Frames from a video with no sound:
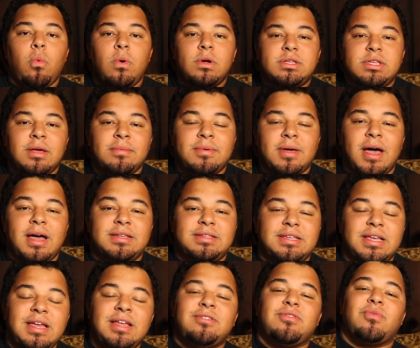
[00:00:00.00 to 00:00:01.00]
What's up, guys?
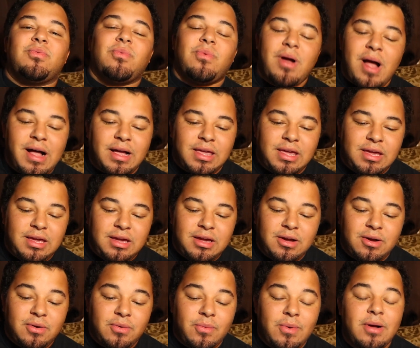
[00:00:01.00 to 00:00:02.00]
It's Rocky
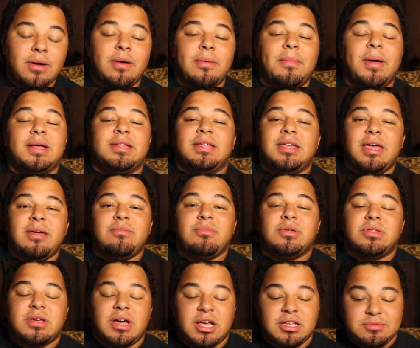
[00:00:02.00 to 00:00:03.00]
here. Welcome back to Game
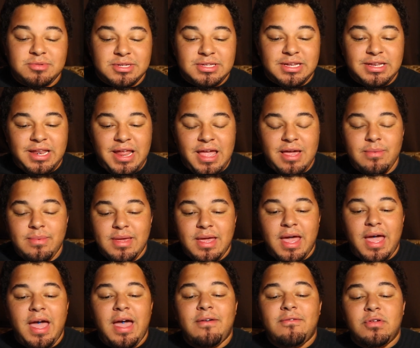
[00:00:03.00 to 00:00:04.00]
with Cosplay. Today we
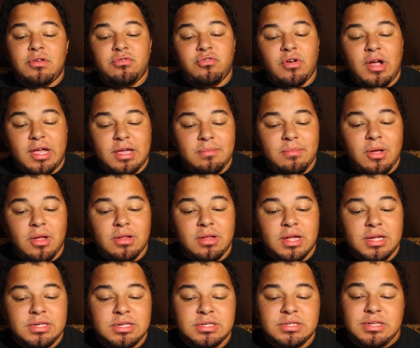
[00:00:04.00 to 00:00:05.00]
have Dragon Ball
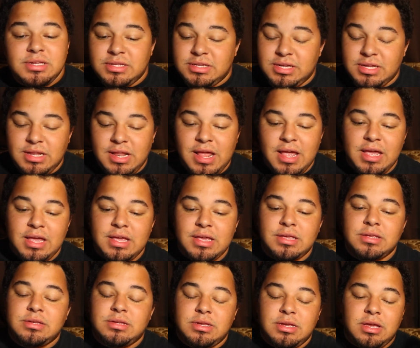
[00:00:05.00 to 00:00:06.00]
Legends, and today
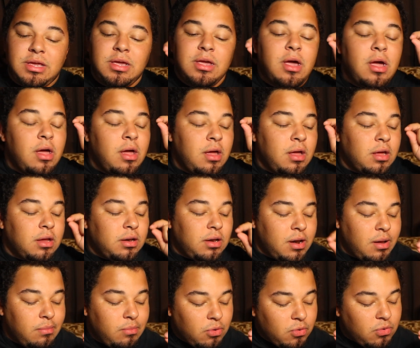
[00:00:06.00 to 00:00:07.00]
is the
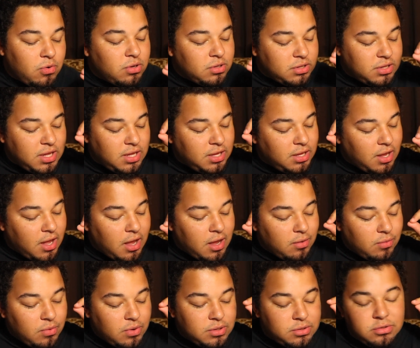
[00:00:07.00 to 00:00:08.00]
number one thing I
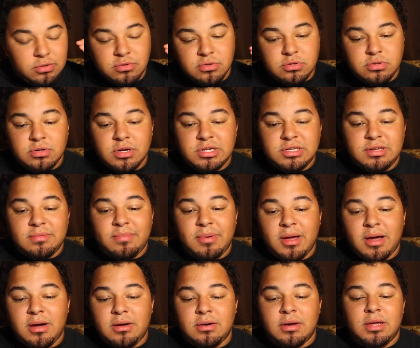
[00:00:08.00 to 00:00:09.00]
want to stress
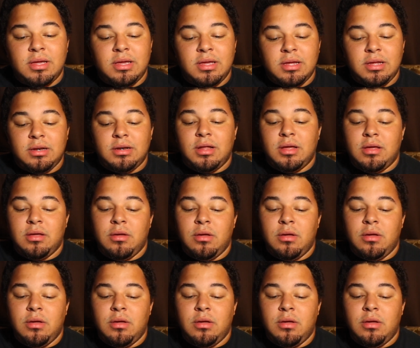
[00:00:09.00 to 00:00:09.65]
about, and